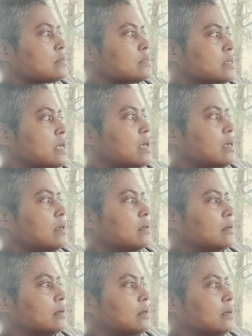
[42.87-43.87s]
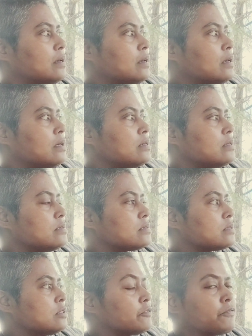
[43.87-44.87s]
see
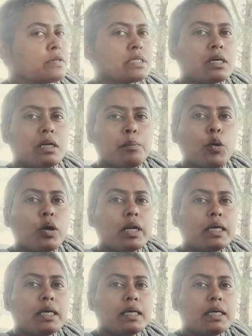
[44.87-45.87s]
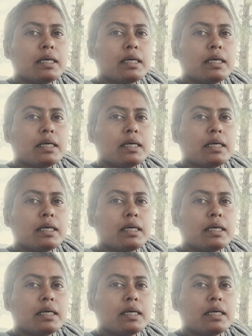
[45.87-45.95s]
is the physical body